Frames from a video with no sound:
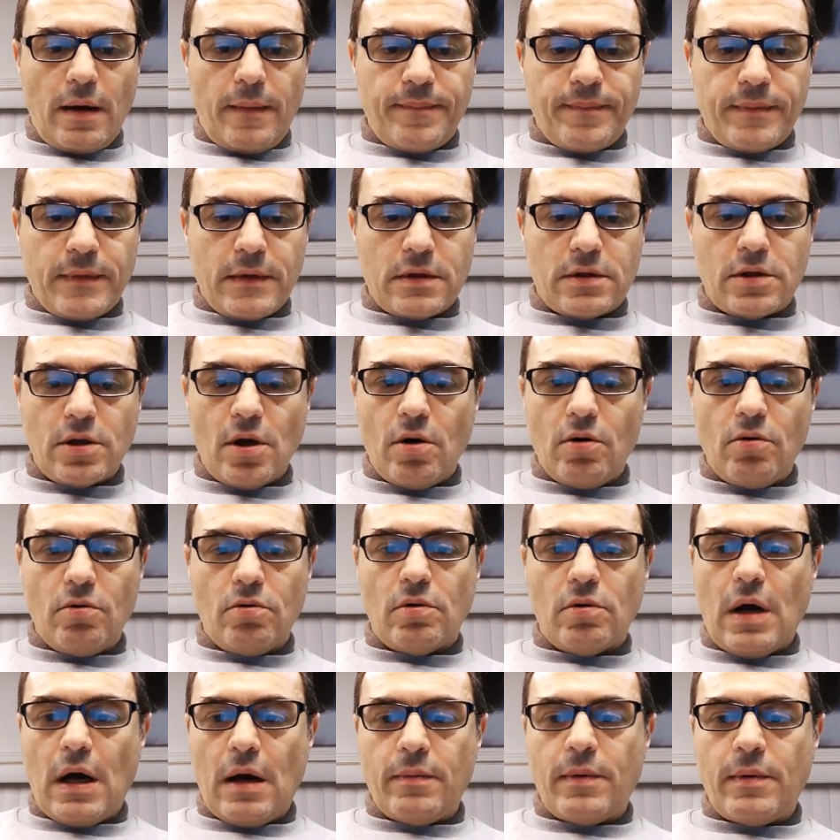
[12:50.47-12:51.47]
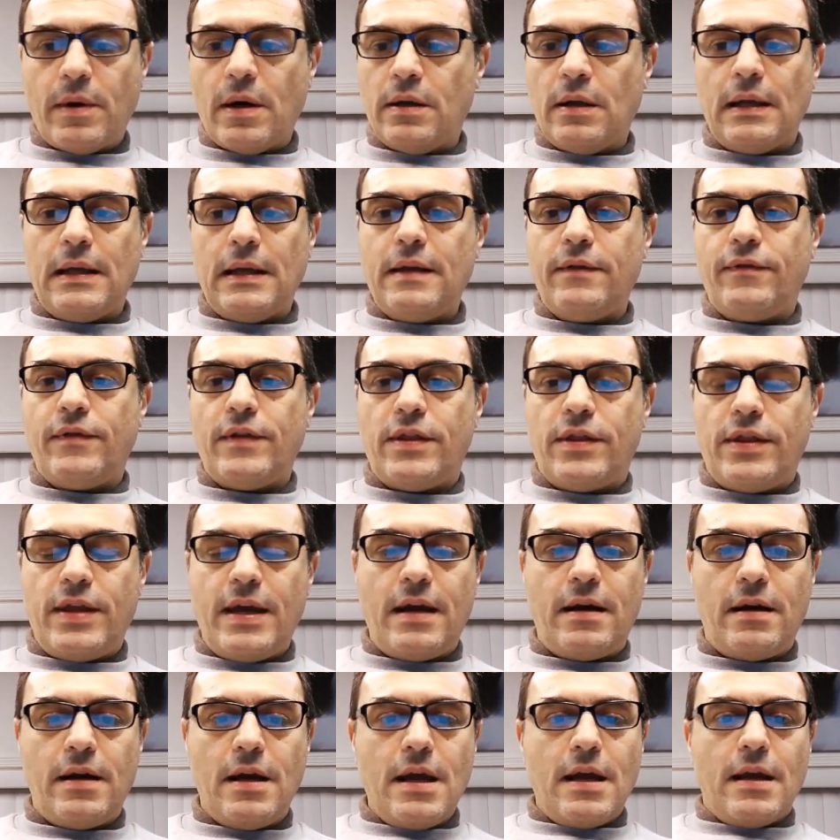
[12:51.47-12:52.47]
So I'm going to leave it
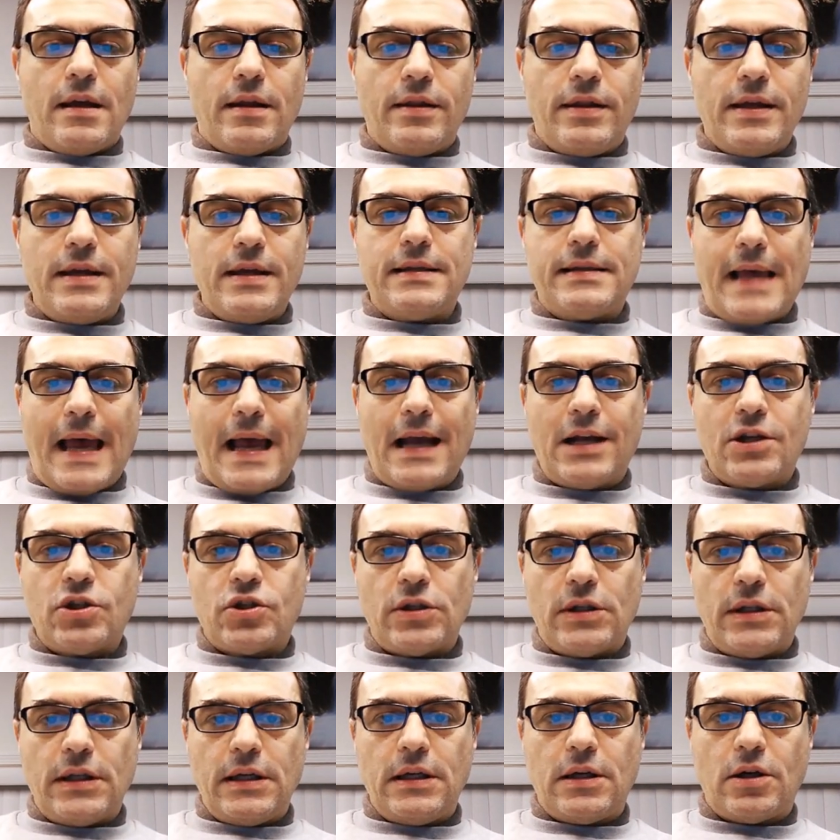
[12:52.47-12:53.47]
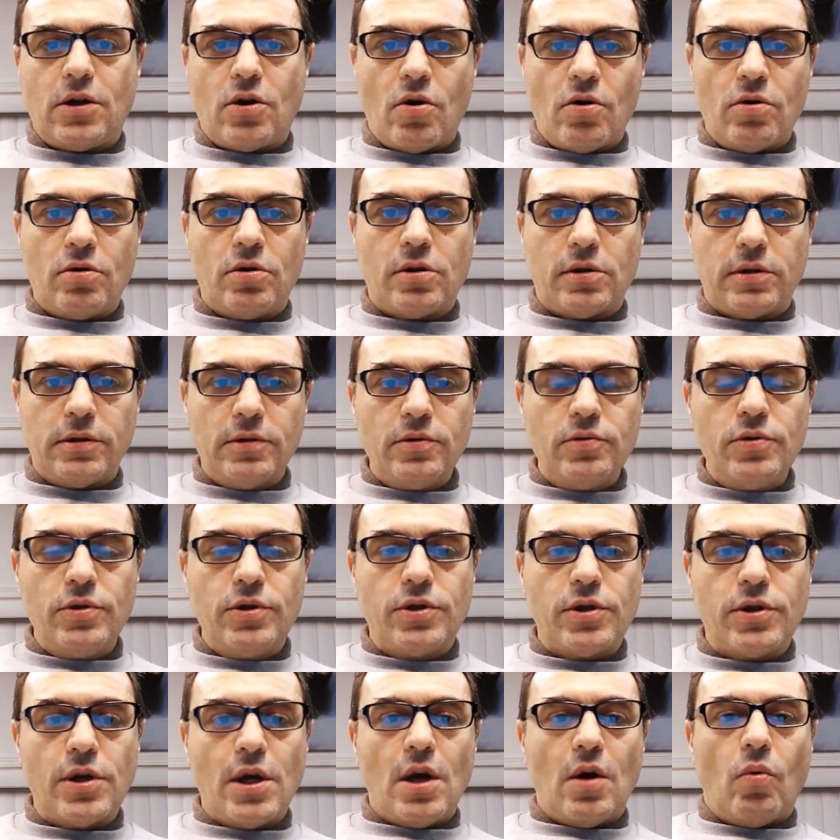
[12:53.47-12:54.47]
there. This actually concludes
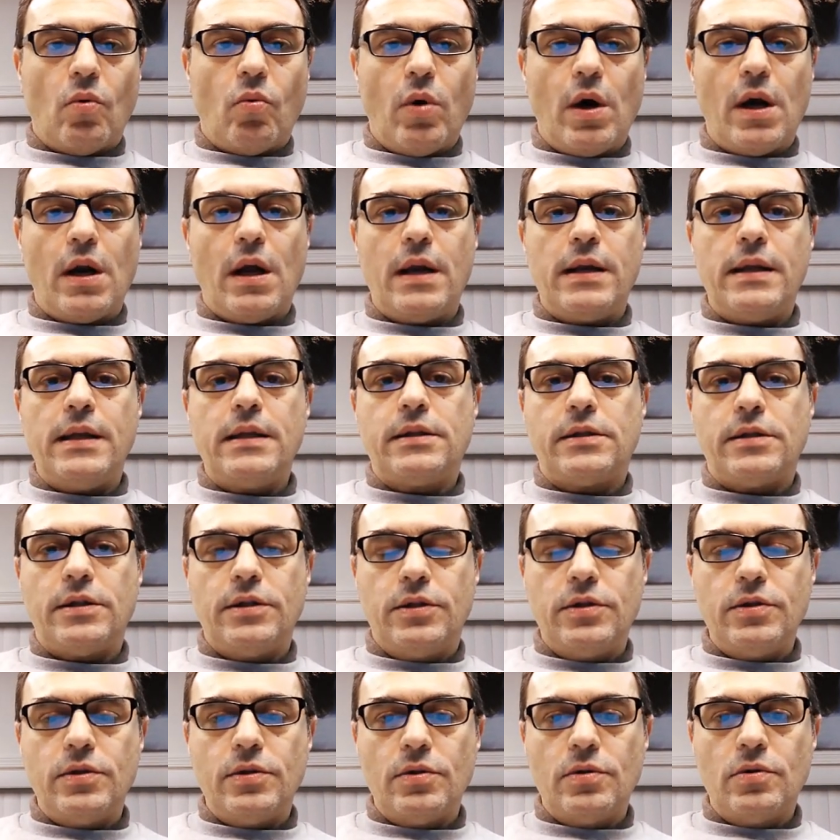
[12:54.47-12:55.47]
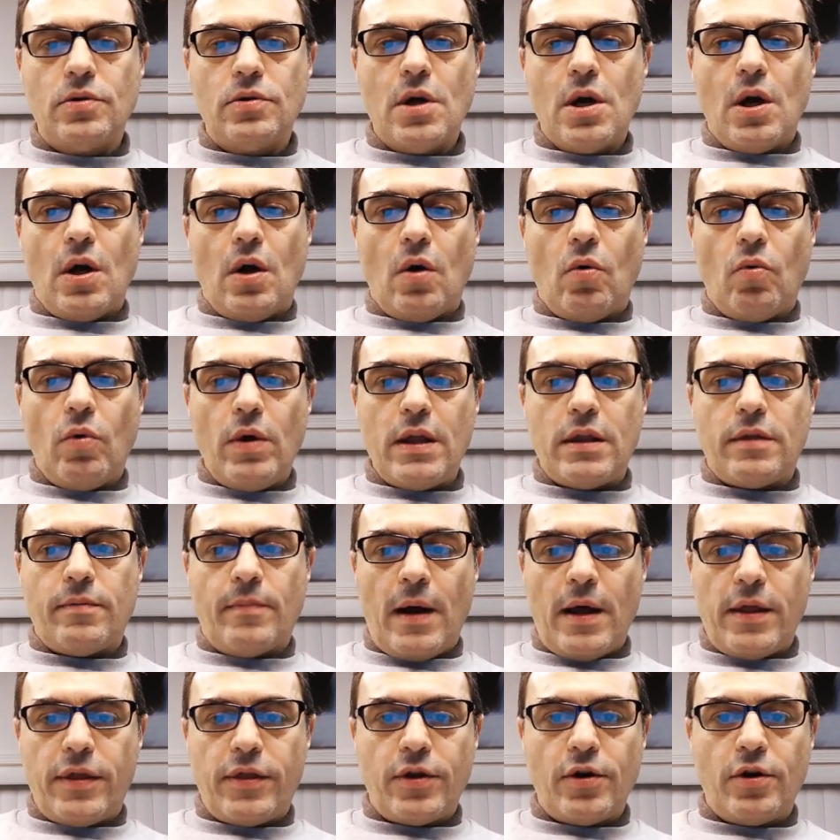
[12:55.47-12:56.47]
what I need to do with my
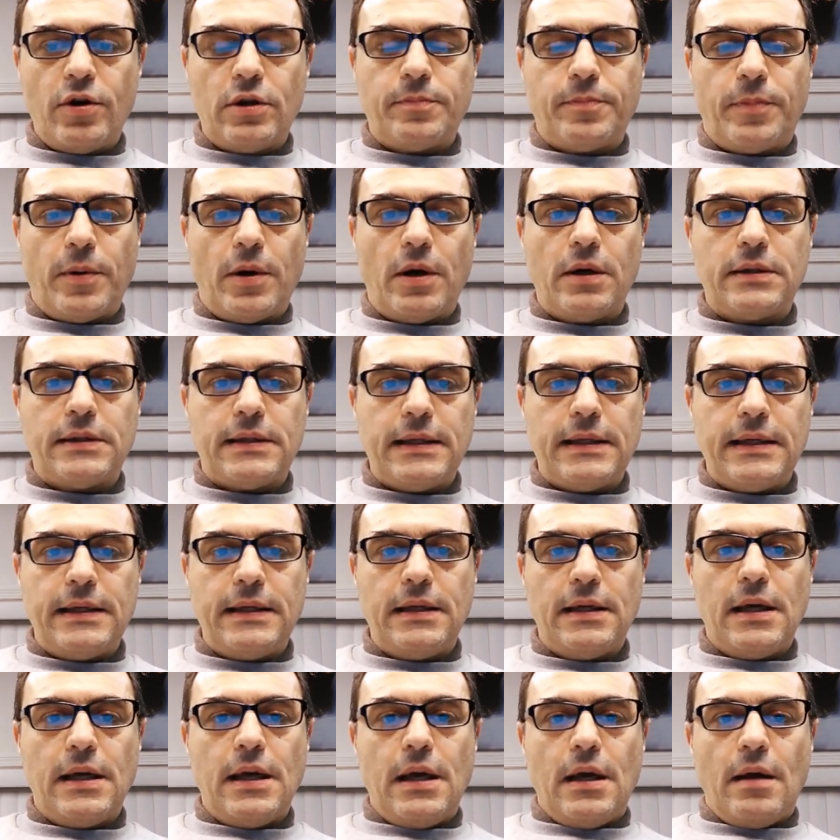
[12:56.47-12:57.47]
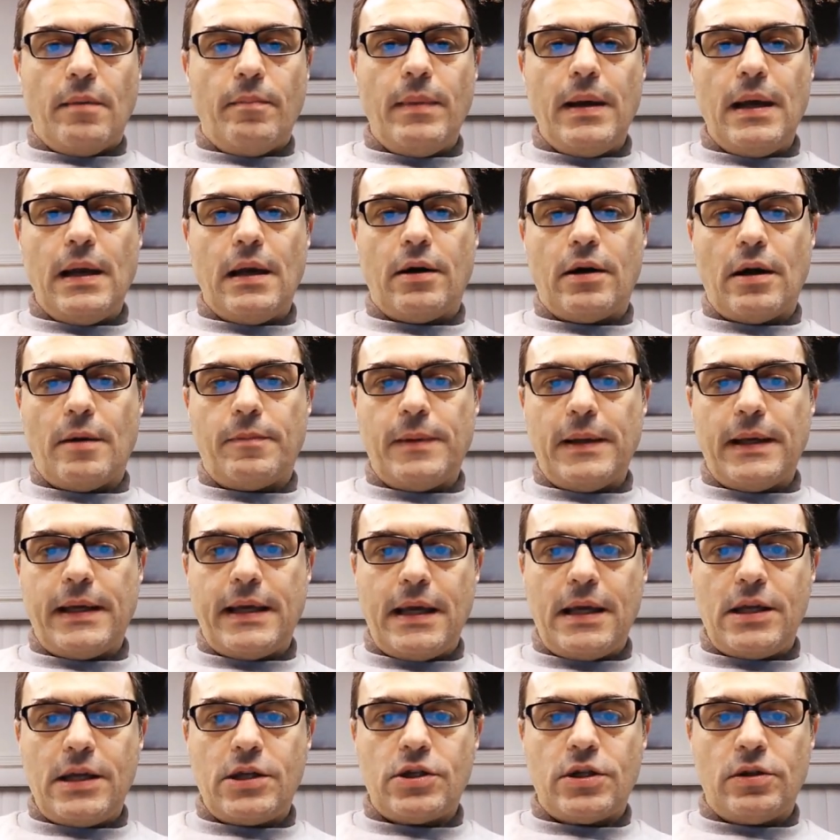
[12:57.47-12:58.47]
third-party mailer
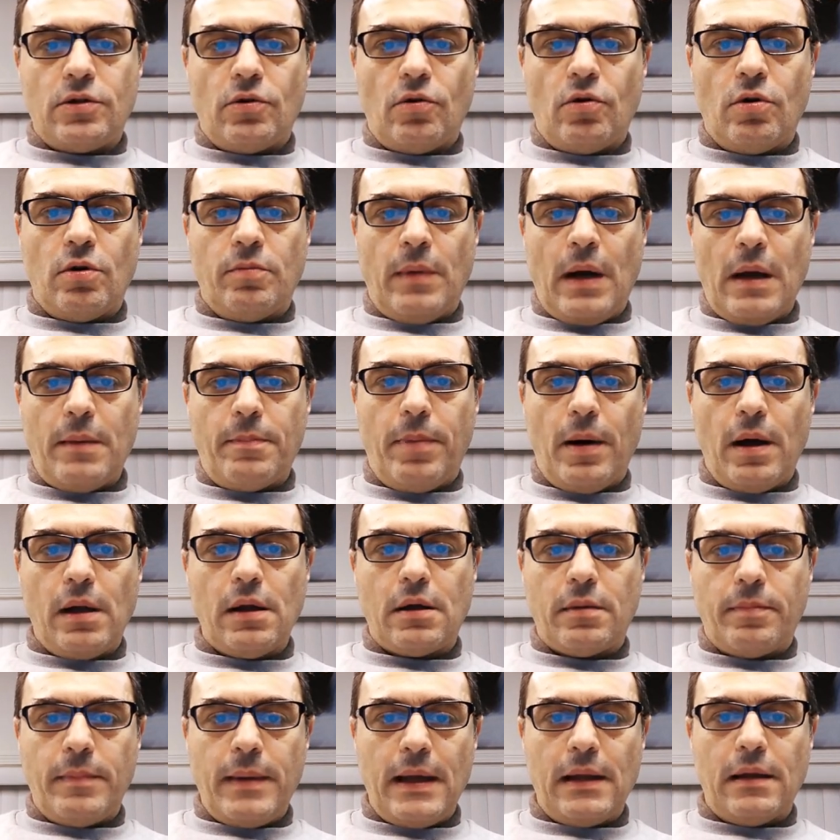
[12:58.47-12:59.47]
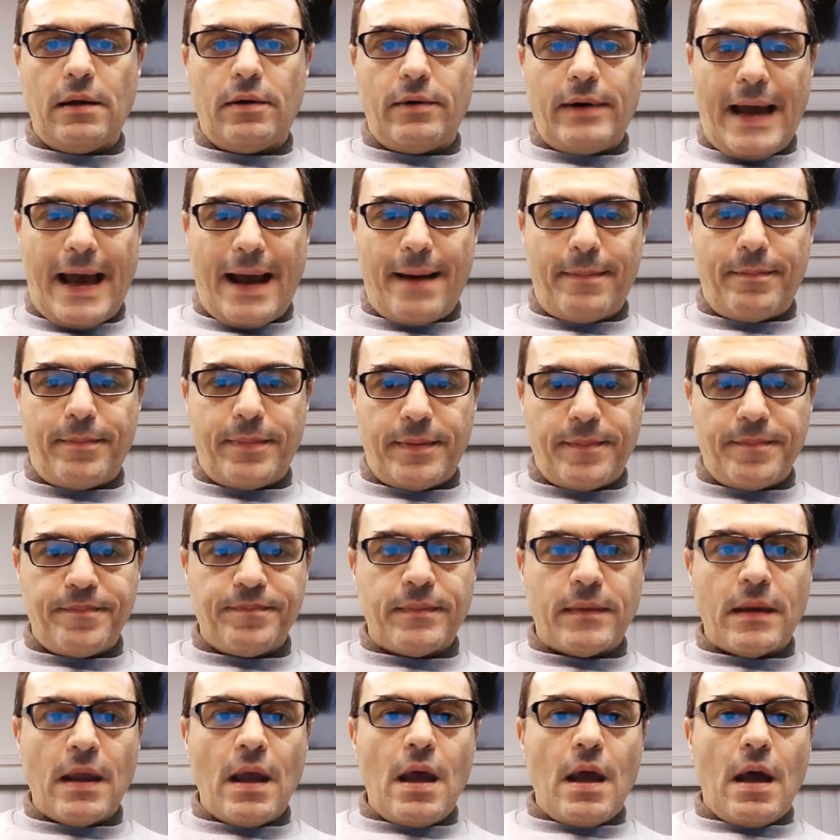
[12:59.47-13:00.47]
application or my bulk mailer app.
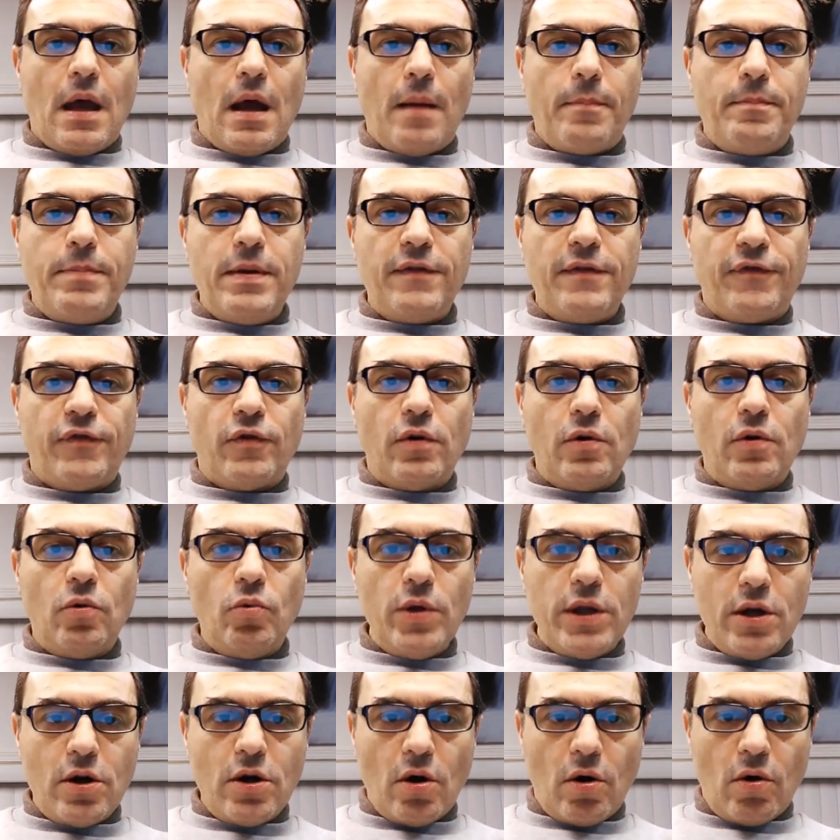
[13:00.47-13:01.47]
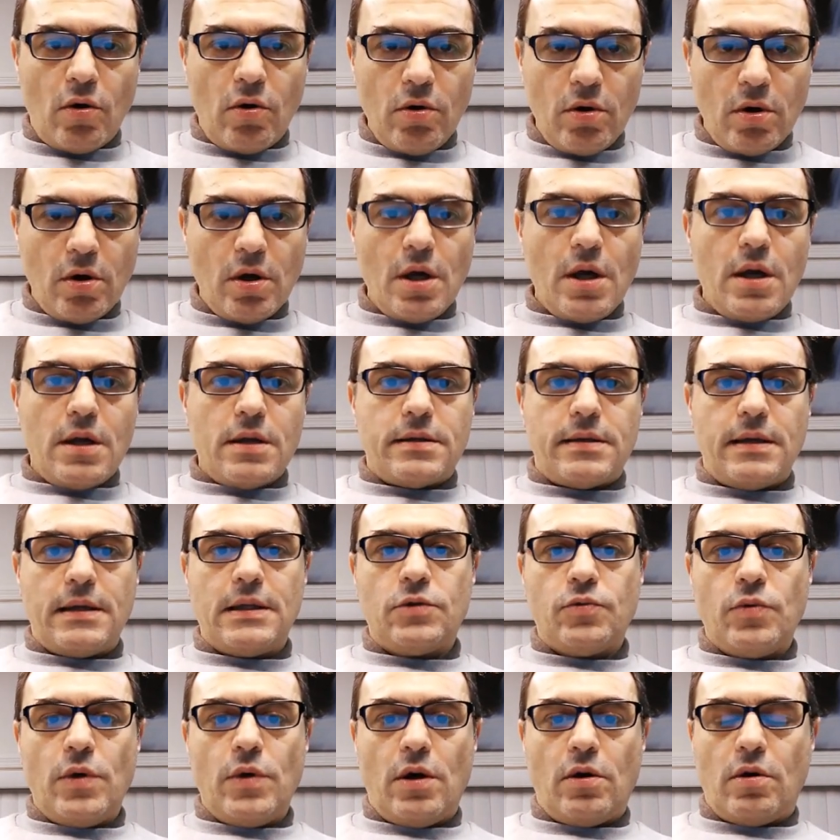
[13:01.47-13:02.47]
Before we go, since
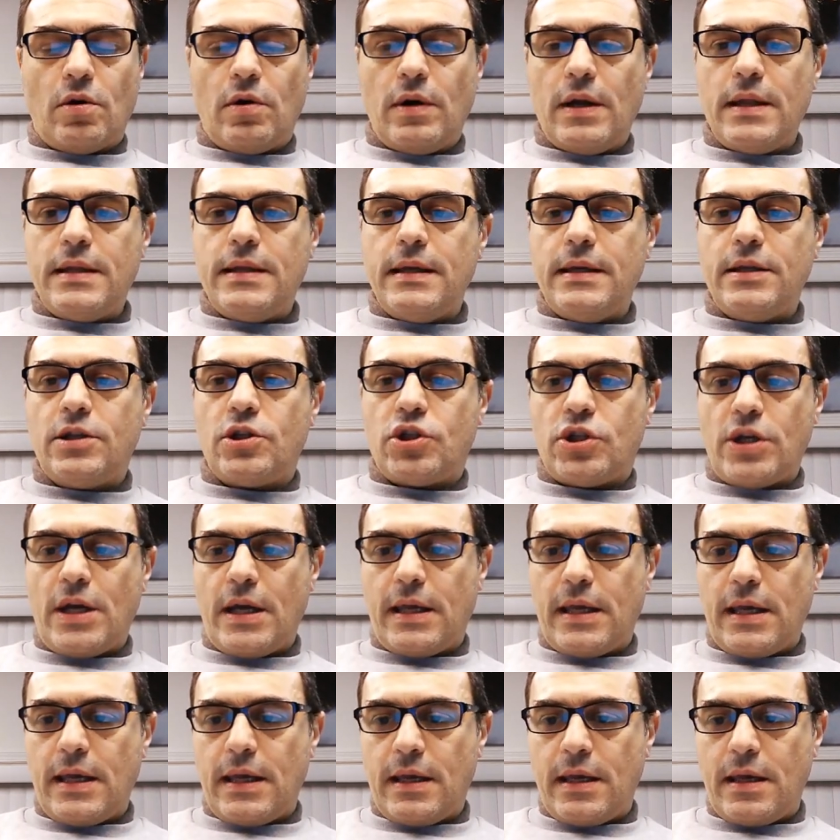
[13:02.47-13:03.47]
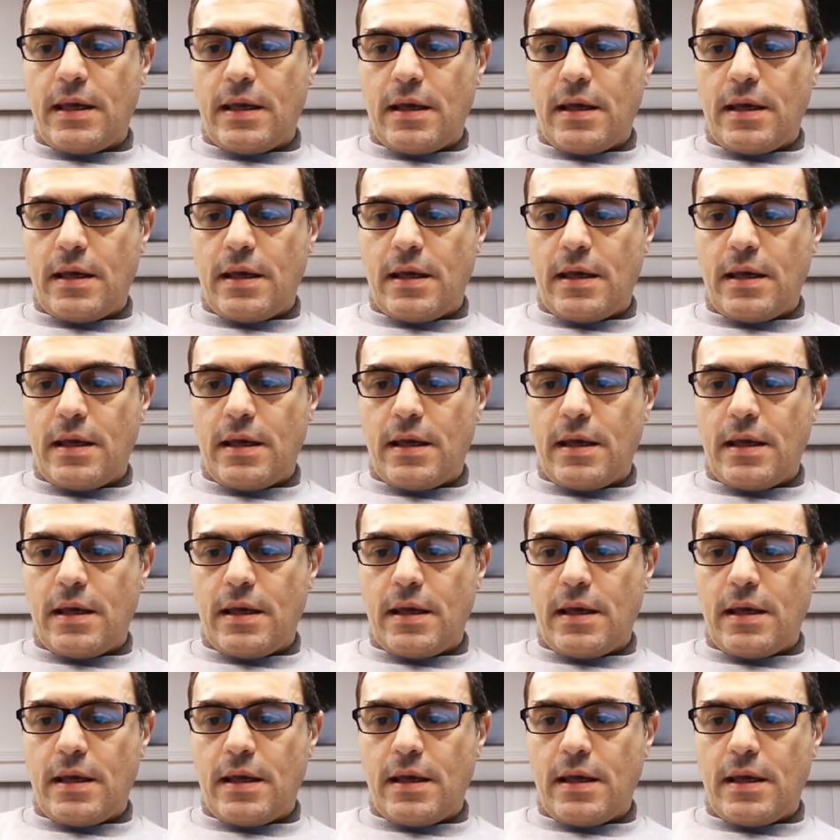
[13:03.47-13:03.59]
we are already checking